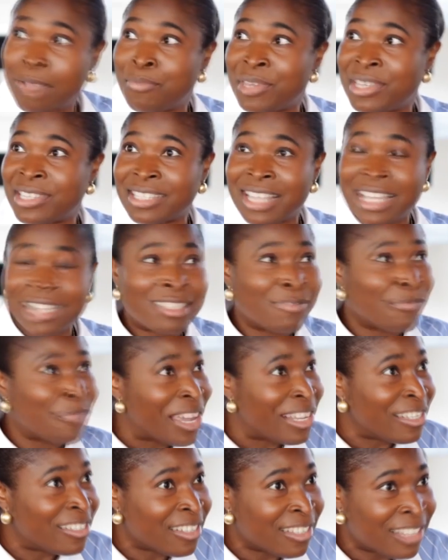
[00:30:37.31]
business
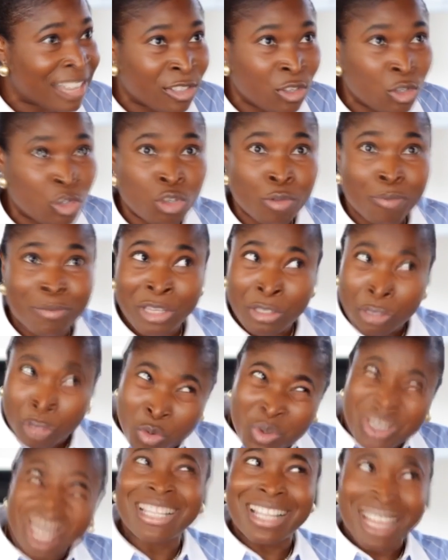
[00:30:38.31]
ventures that you should be
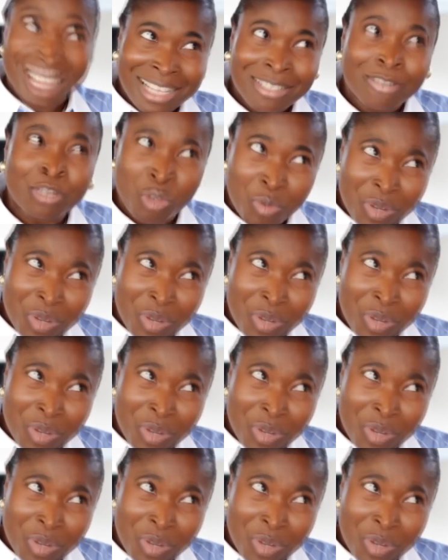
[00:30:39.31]
looking at,